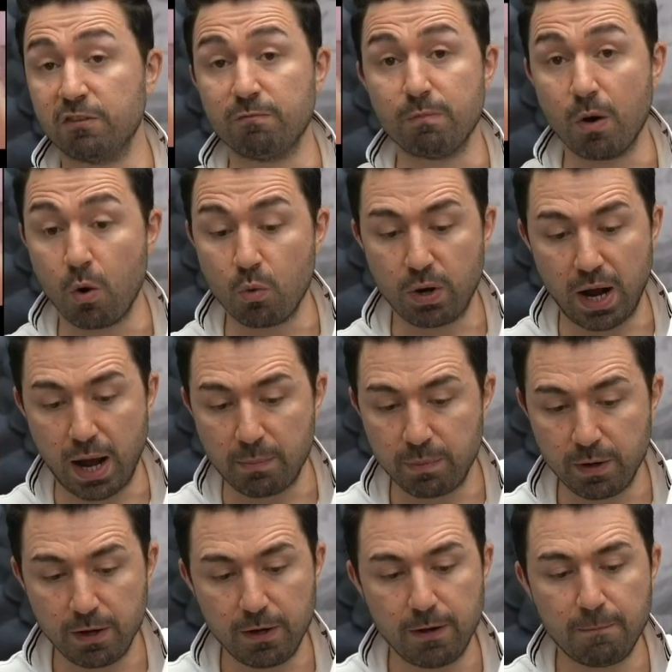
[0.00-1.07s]
Mocap,
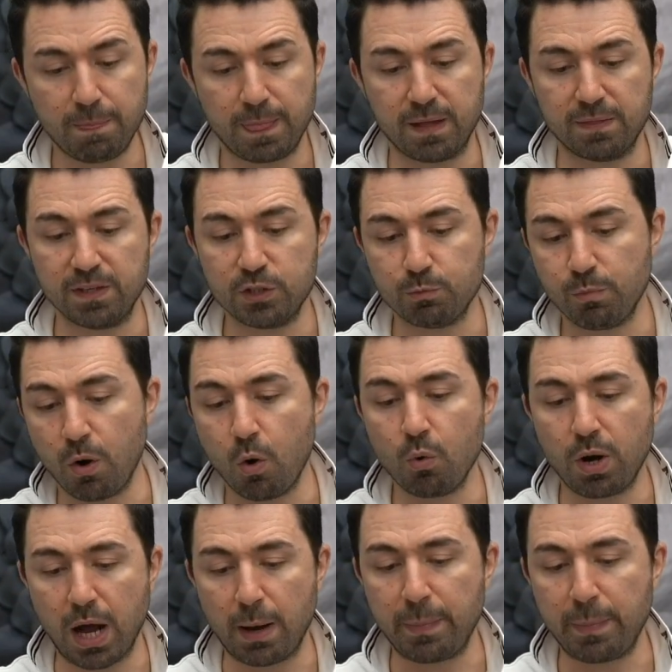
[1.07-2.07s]
and this Mocap